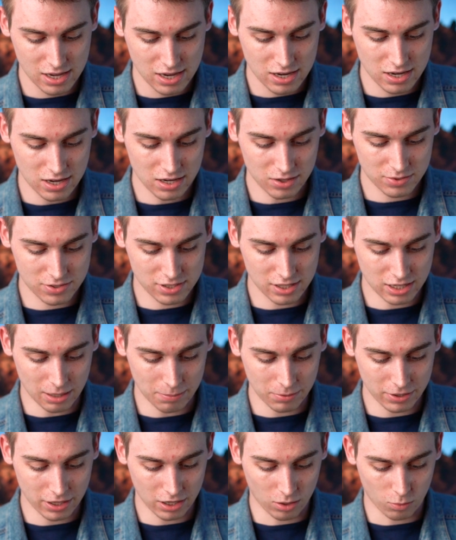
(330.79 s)
You know, we see a
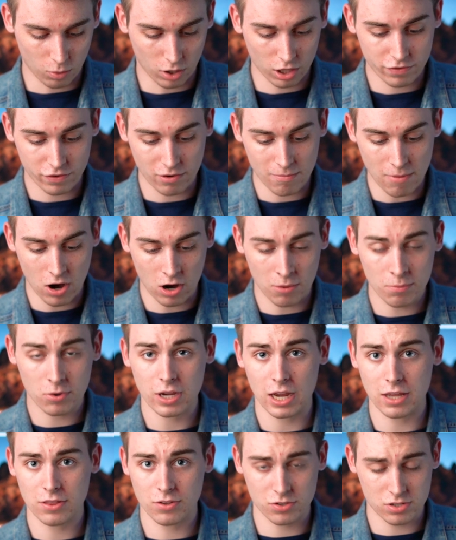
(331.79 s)
couple here, work from home.
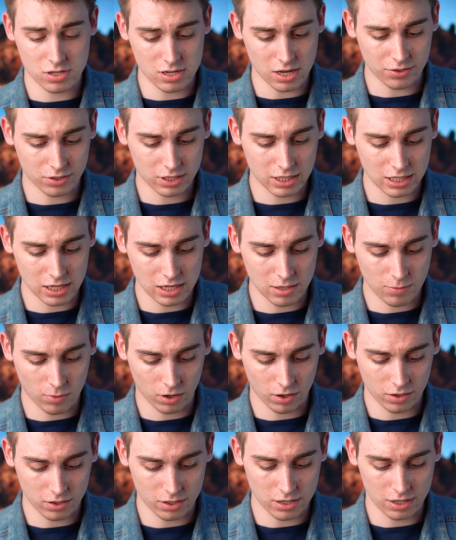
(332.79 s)
Okay, there's another
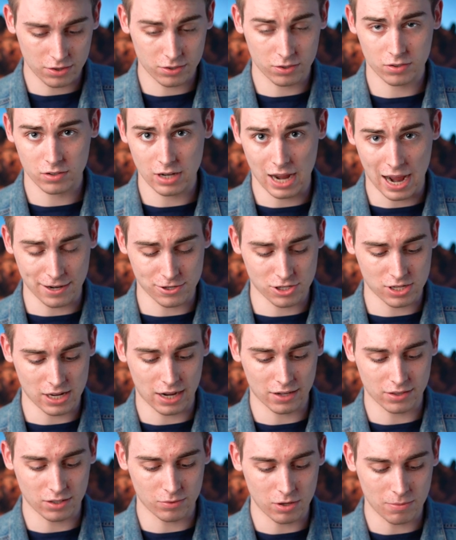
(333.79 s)
keyword, another
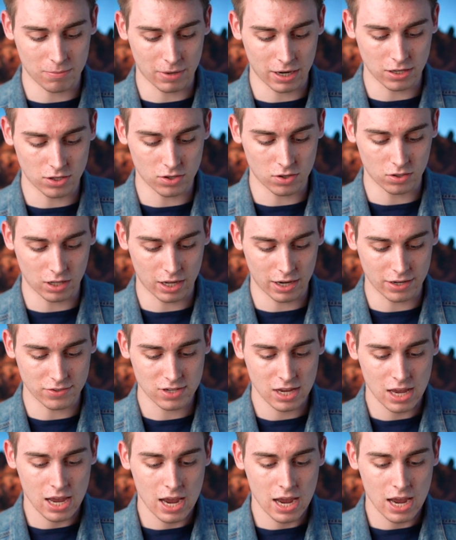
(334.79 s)
hashtag that we might utilize.